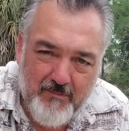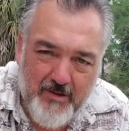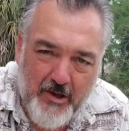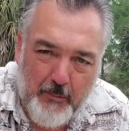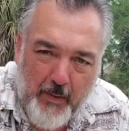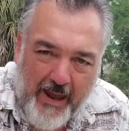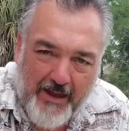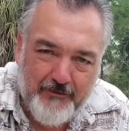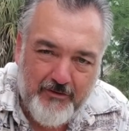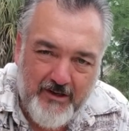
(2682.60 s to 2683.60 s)
it
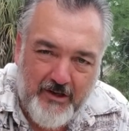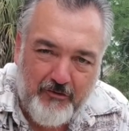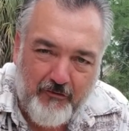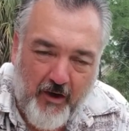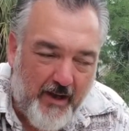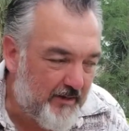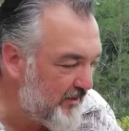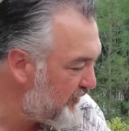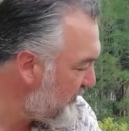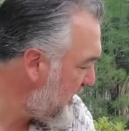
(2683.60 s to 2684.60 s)
passed, and he's fine.
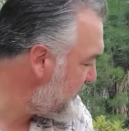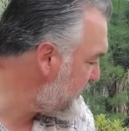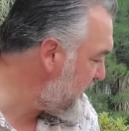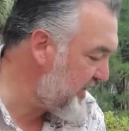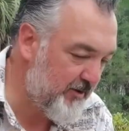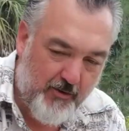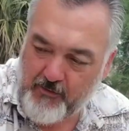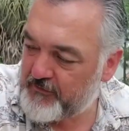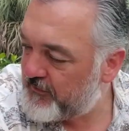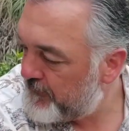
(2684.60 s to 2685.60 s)
He's fine today.
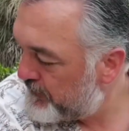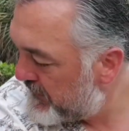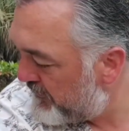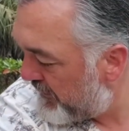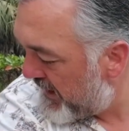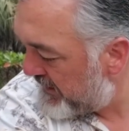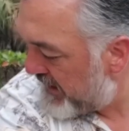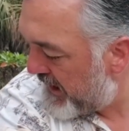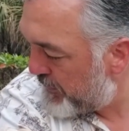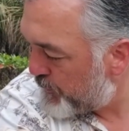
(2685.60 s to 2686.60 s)
Doze, you fine
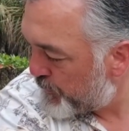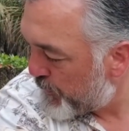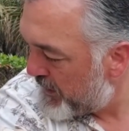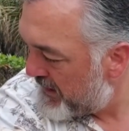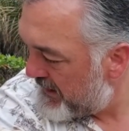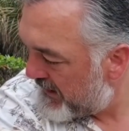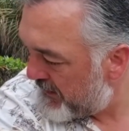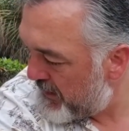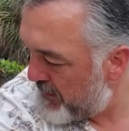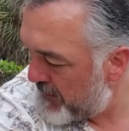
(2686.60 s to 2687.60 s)
today? Come
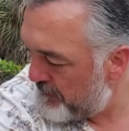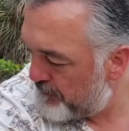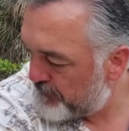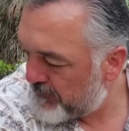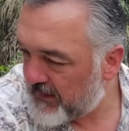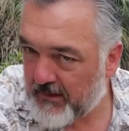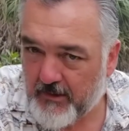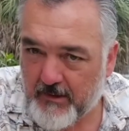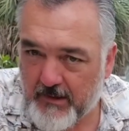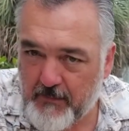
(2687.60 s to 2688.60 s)
here, bud.
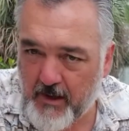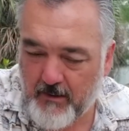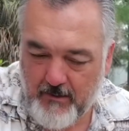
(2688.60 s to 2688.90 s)
Come here.